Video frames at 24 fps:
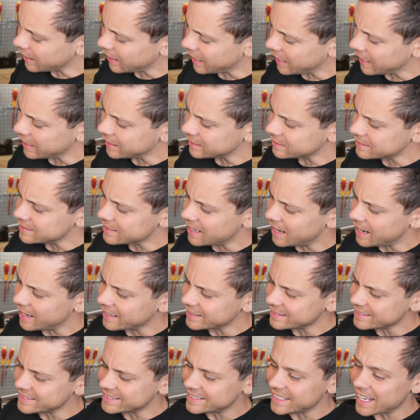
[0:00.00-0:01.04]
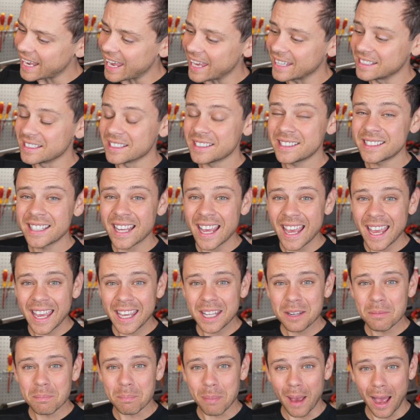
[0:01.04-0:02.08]
eight, nine, 10.
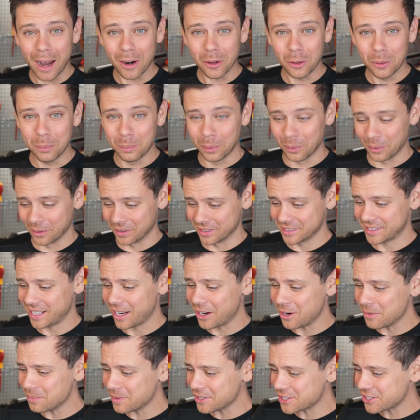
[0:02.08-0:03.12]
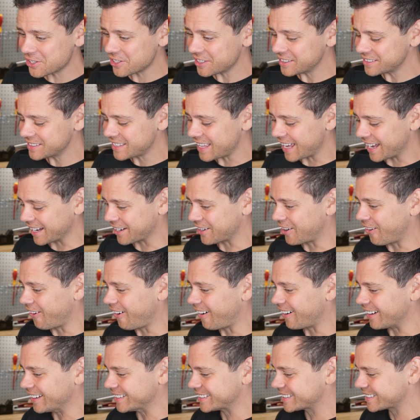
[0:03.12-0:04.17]
10 Battleborns. How much does that
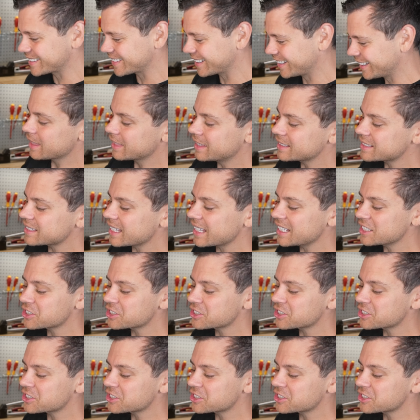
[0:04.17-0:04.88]
cost? This thing